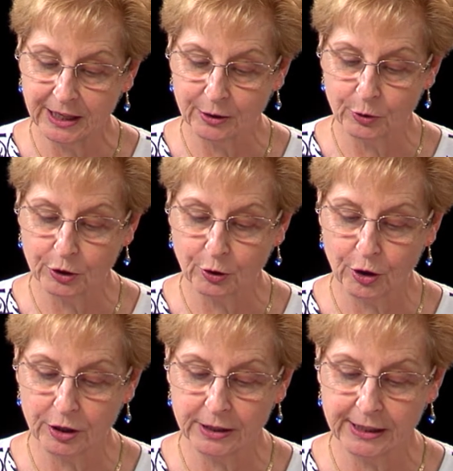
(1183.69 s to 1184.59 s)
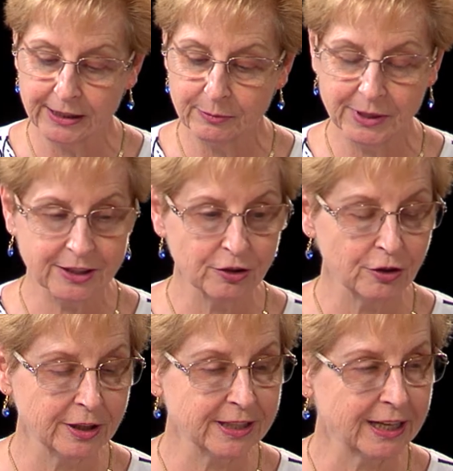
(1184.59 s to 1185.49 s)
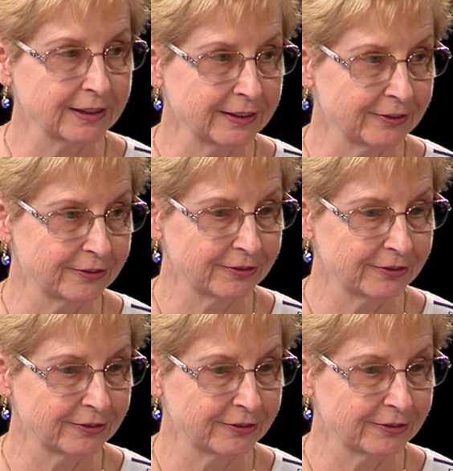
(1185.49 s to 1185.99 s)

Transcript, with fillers: I will call on him as long as I live.